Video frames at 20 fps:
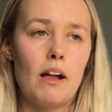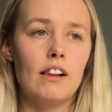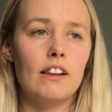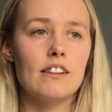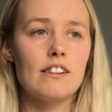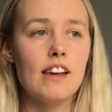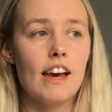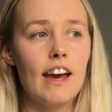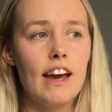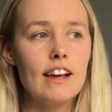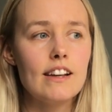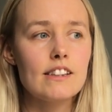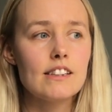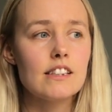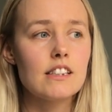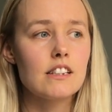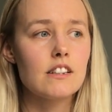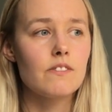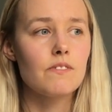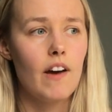and
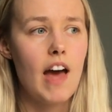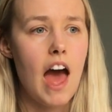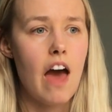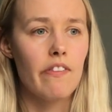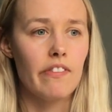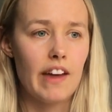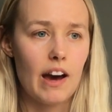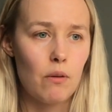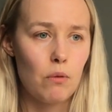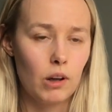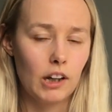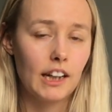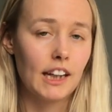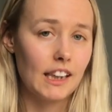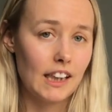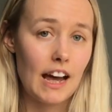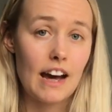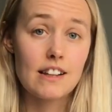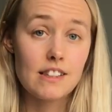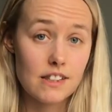taste, and that one can
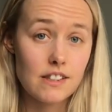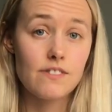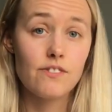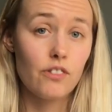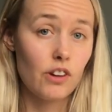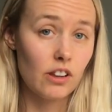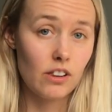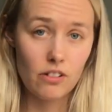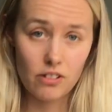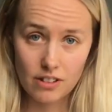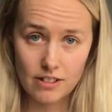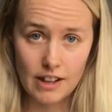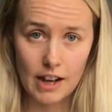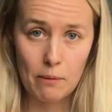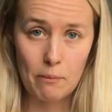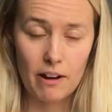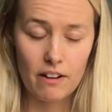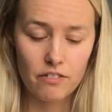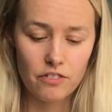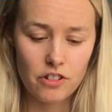last for a long
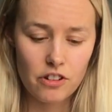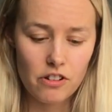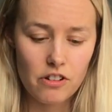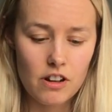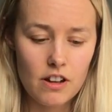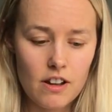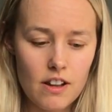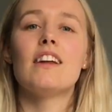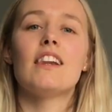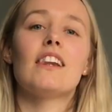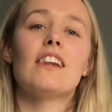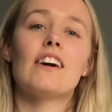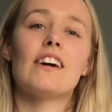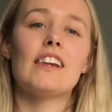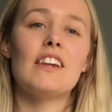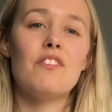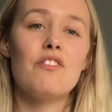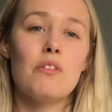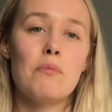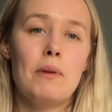time after.
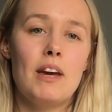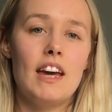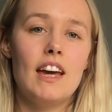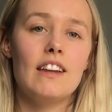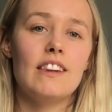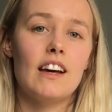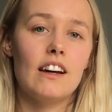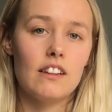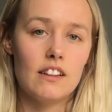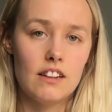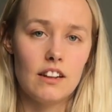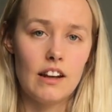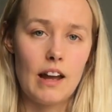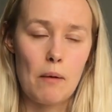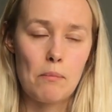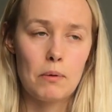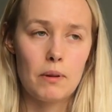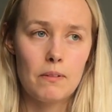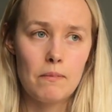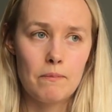Luckily for me, that didn't
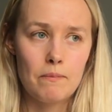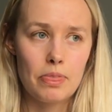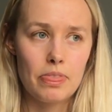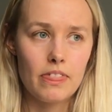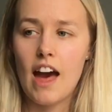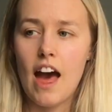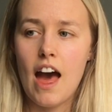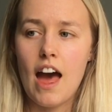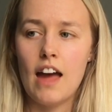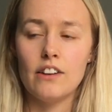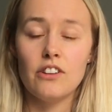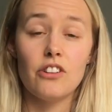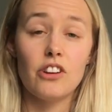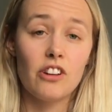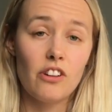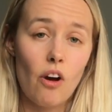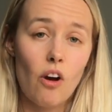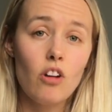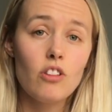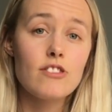happen. And you
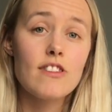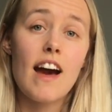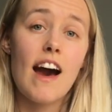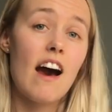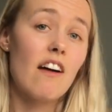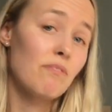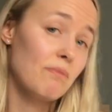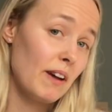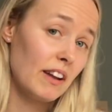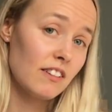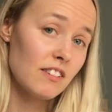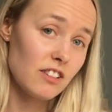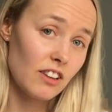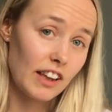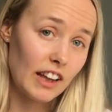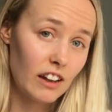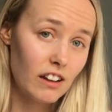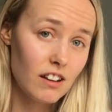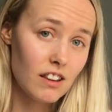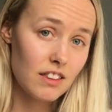can also have mental
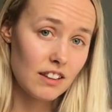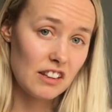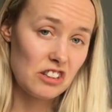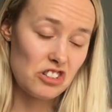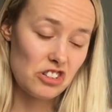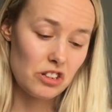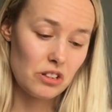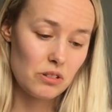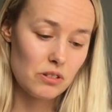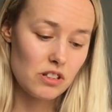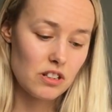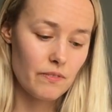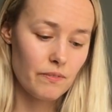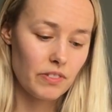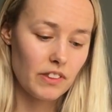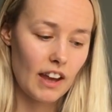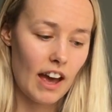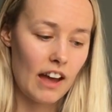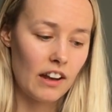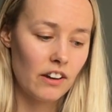health issues,
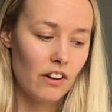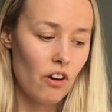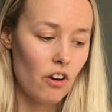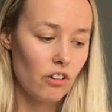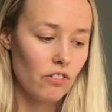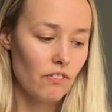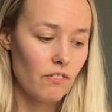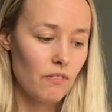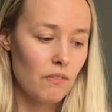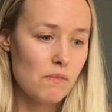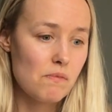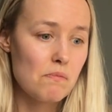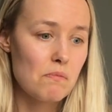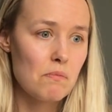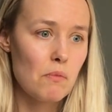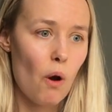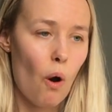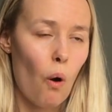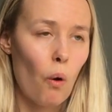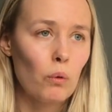and not
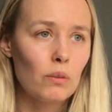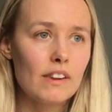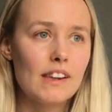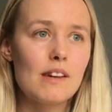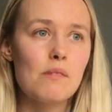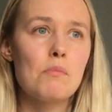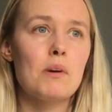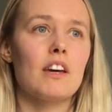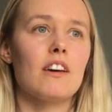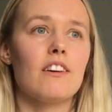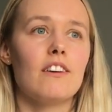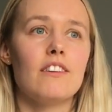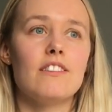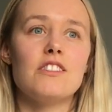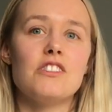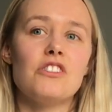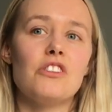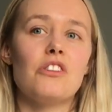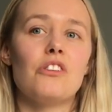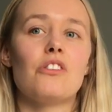only
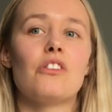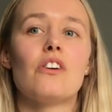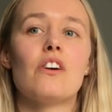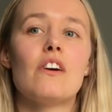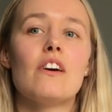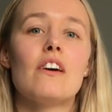because you're